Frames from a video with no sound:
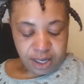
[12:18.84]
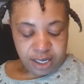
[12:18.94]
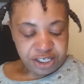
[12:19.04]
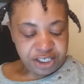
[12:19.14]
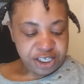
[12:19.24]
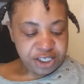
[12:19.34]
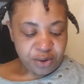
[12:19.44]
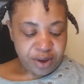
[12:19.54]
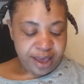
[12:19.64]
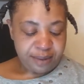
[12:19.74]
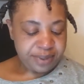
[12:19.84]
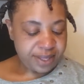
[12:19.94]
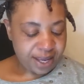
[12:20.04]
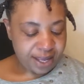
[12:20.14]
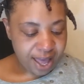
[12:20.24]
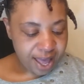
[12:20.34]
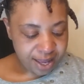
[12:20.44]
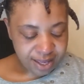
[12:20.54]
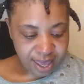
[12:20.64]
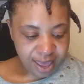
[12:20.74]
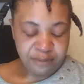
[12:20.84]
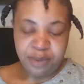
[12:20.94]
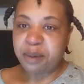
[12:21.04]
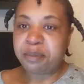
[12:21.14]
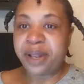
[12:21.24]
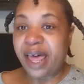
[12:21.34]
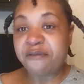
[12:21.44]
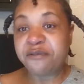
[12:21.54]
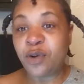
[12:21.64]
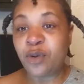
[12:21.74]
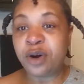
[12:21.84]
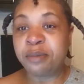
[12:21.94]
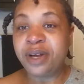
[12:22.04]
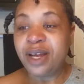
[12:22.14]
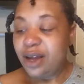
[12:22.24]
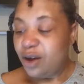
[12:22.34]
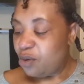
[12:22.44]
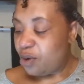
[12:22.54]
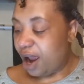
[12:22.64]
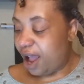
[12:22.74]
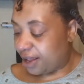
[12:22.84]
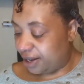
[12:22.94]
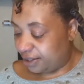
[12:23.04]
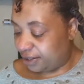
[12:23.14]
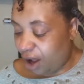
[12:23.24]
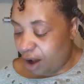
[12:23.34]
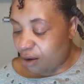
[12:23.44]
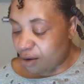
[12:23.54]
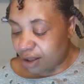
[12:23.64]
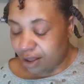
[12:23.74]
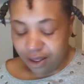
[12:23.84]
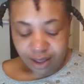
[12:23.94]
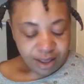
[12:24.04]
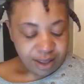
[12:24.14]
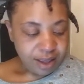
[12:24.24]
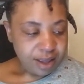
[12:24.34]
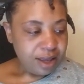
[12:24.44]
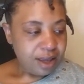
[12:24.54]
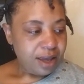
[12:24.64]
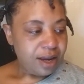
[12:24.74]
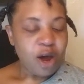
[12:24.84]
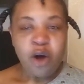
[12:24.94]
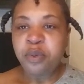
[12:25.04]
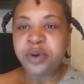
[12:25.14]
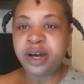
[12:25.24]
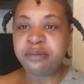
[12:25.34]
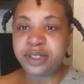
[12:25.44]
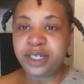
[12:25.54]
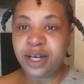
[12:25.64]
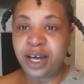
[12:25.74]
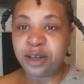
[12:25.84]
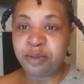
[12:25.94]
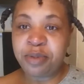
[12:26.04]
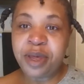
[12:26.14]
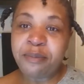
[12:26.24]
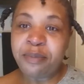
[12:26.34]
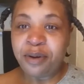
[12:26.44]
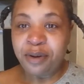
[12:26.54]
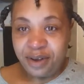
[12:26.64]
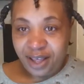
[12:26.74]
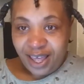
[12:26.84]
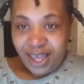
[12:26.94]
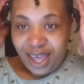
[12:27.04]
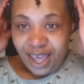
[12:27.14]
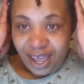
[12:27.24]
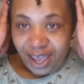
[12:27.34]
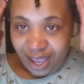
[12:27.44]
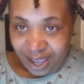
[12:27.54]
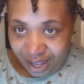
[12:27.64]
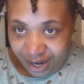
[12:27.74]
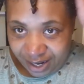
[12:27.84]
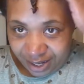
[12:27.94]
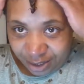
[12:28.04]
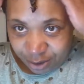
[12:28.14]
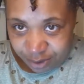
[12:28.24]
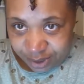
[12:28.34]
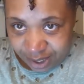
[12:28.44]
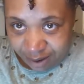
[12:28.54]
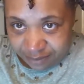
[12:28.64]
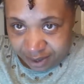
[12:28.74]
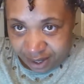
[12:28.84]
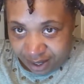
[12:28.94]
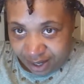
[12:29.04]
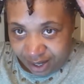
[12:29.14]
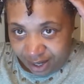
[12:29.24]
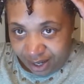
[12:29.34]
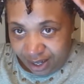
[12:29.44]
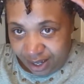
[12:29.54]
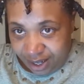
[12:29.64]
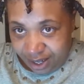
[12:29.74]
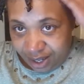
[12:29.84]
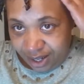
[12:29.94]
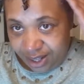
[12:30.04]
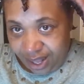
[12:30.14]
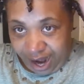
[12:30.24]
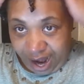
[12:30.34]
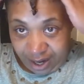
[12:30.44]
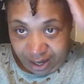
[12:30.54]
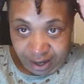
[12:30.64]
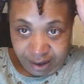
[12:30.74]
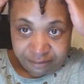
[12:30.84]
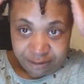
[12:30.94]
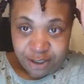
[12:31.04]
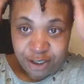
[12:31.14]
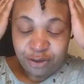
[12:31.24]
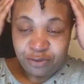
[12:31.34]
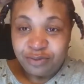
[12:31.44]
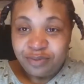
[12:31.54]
And it's just so happened that God gave me a platform where I can talk and open up to other people and do something that I love to do.